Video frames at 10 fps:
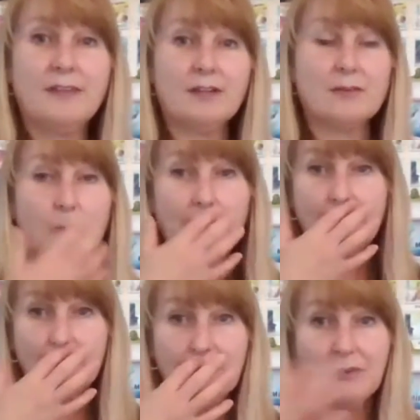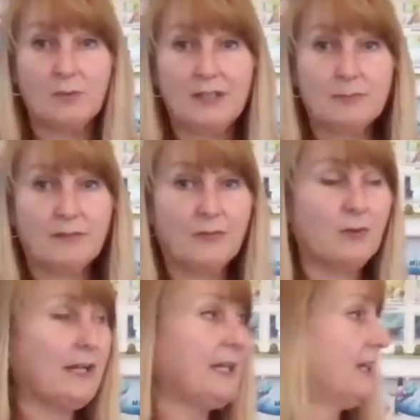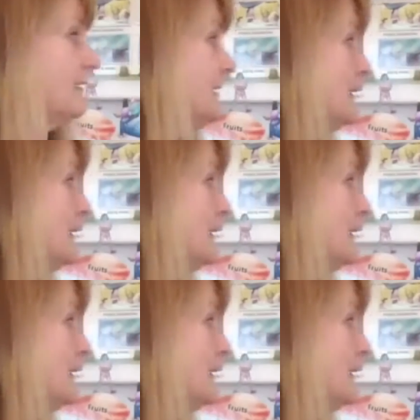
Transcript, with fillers: you know, the weeks, the weeks beforehand.